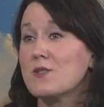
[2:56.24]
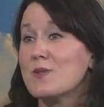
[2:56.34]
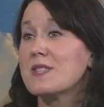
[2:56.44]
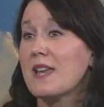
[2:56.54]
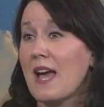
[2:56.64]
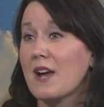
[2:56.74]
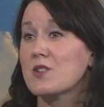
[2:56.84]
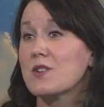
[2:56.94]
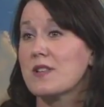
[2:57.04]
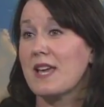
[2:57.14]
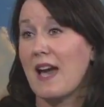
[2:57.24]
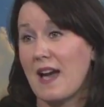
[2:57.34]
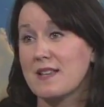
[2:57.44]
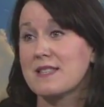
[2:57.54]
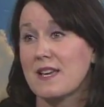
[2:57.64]
students that actually
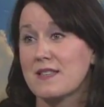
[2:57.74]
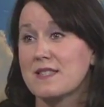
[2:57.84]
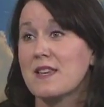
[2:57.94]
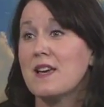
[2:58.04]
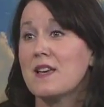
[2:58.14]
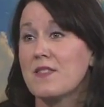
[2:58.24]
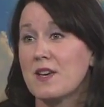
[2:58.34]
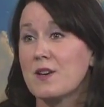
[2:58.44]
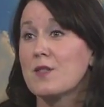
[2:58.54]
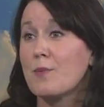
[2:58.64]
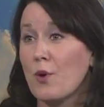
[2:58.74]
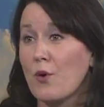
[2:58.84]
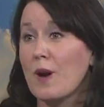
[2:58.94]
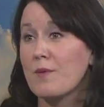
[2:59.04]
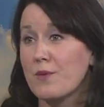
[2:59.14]
accessed the, the
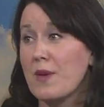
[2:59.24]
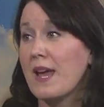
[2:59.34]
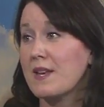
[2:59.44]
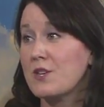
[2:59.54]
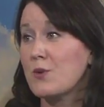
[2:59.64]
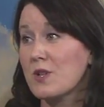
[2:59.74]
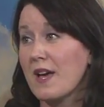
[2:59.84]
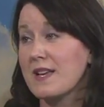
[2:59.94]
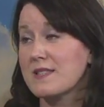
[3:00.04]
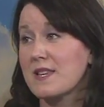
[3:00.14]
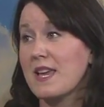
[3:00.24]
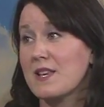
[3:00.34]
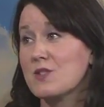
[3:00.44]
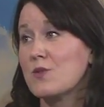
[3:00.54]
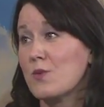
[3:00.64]
program mm and utilized
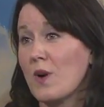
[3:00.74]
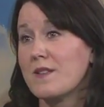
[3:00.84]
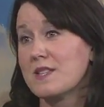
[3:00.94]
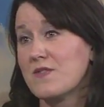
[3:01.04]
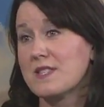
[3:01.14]
a student wellness